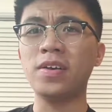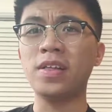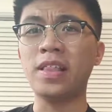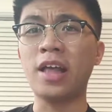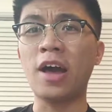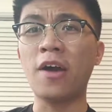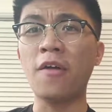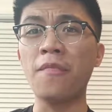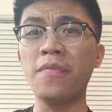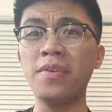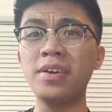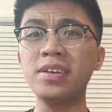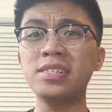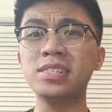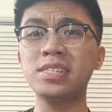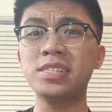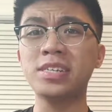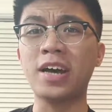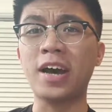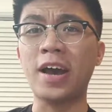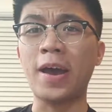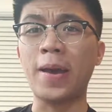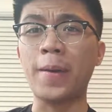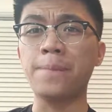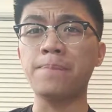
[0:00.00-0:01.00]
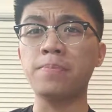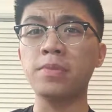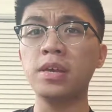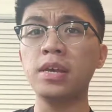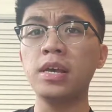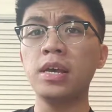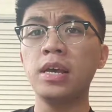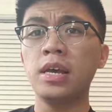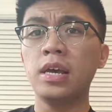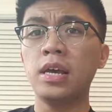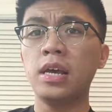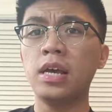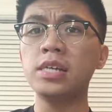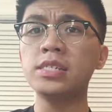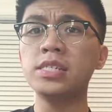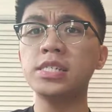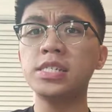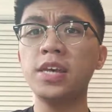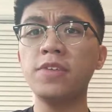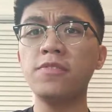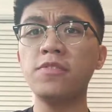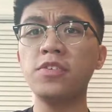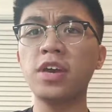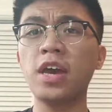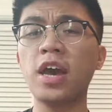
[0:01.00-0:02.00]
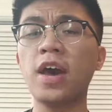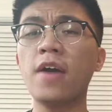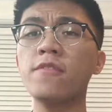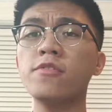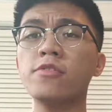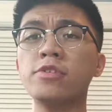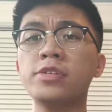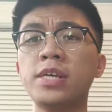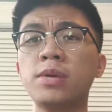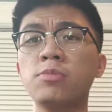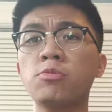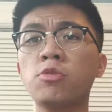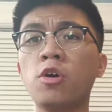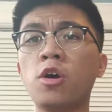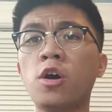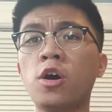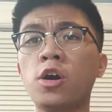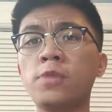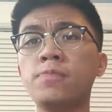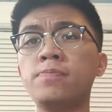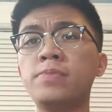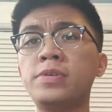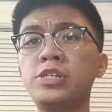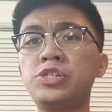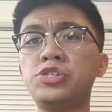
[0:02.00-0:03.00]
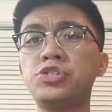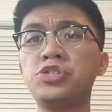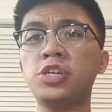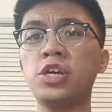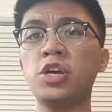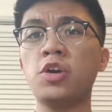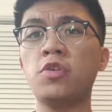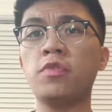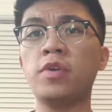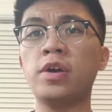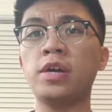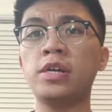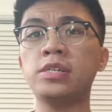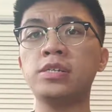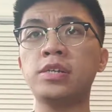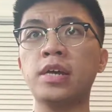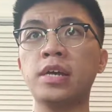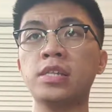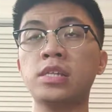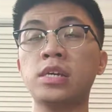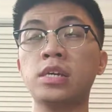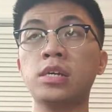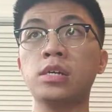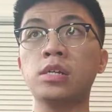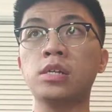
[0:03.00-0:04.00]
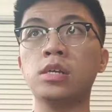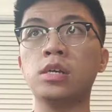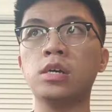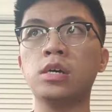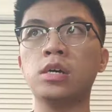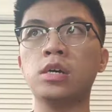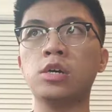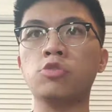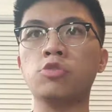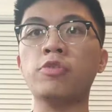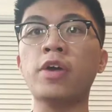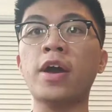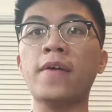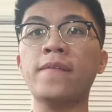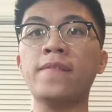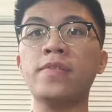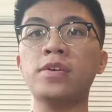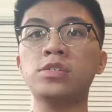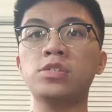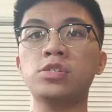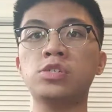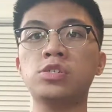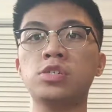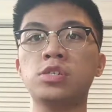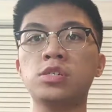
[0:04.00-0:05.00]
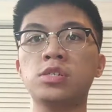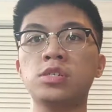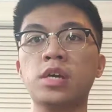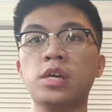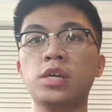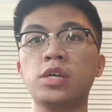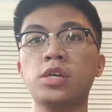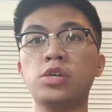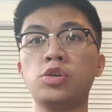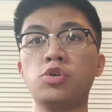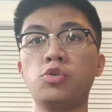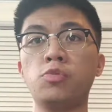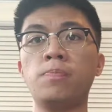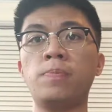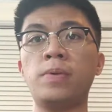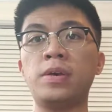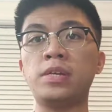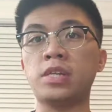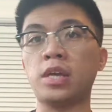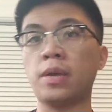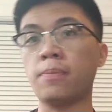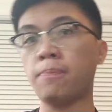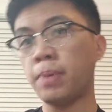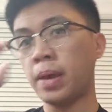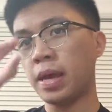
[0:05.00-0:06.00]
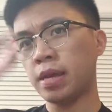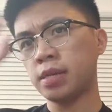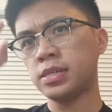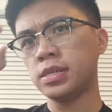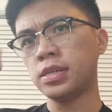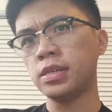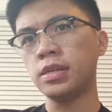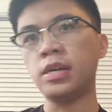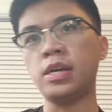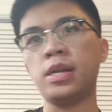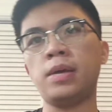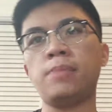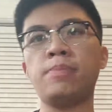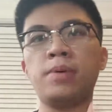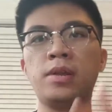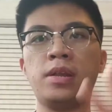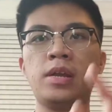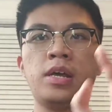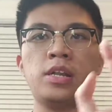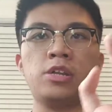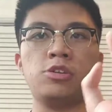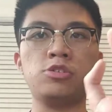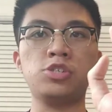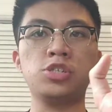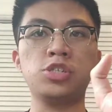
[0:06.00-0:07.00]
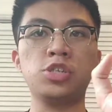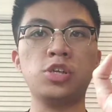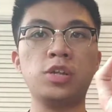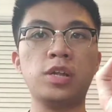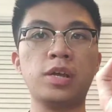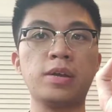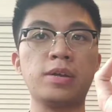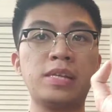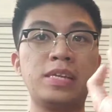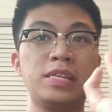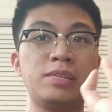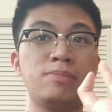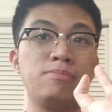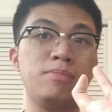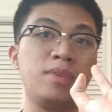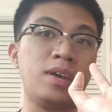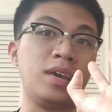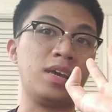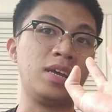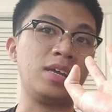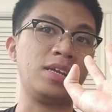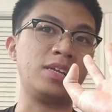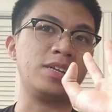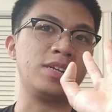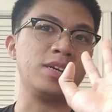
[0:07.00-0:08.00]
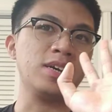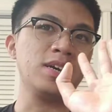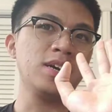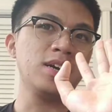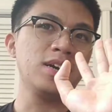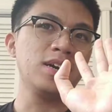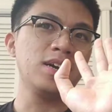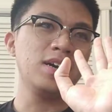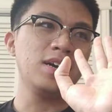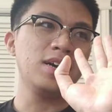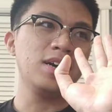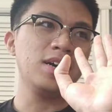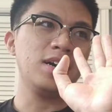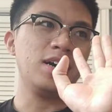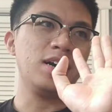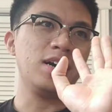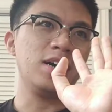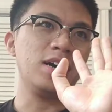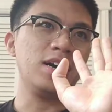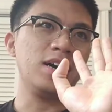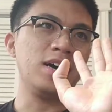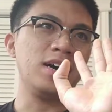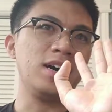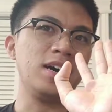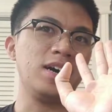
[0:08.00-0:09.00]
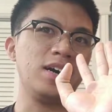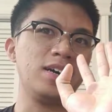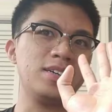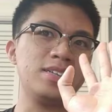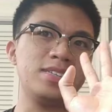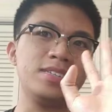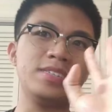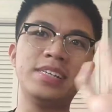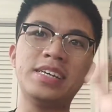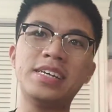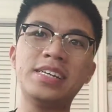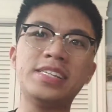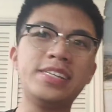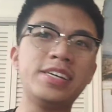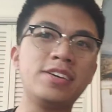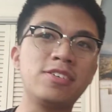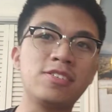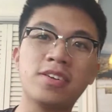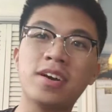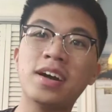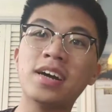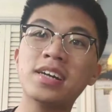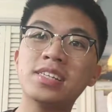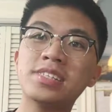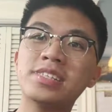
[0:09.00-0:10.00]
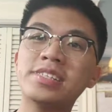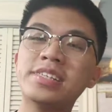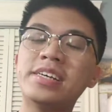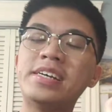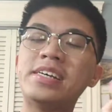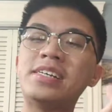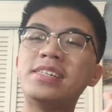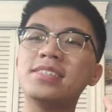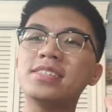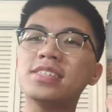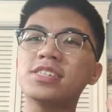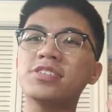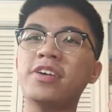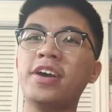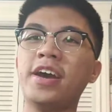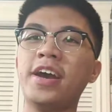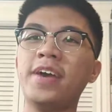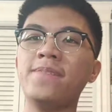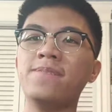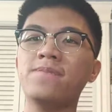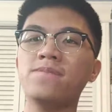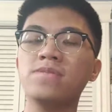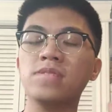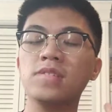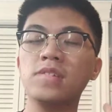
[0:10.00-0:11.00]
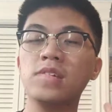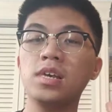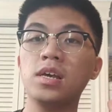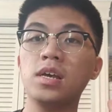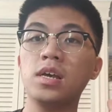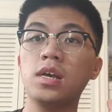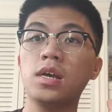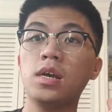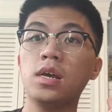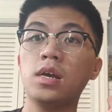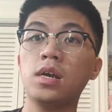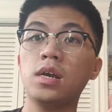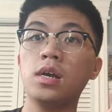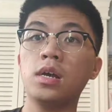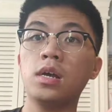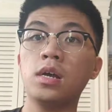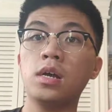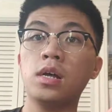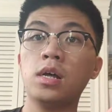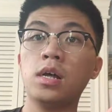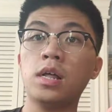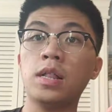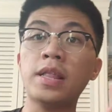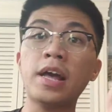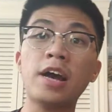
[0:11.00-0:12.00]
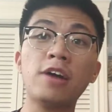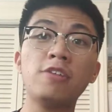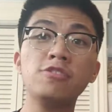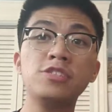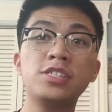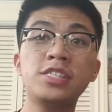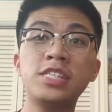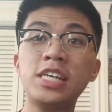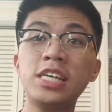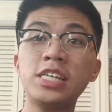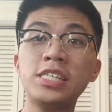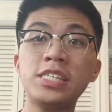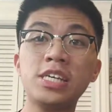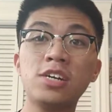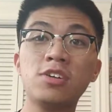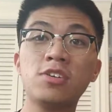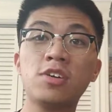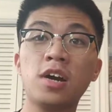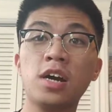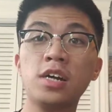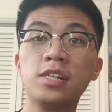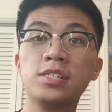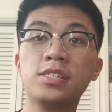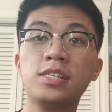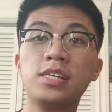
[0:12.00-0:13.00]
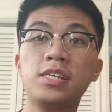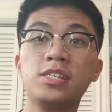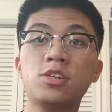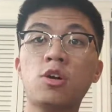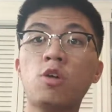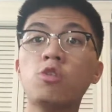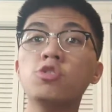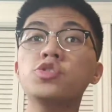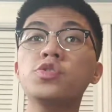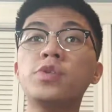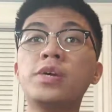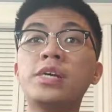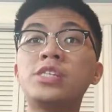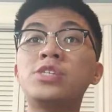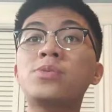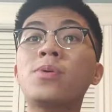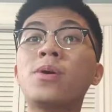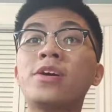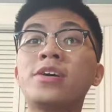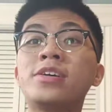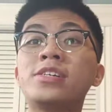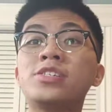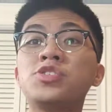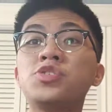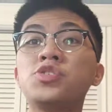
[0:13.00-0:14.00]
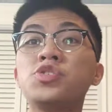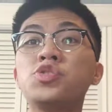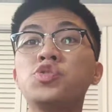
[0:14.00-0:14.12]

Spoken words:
now this time, instead of having your typical RPG where it's like the graphics is just like it's like pixelated, but then there's still like these main detailed cutscenes, right? That was detailed cutscenes also integrated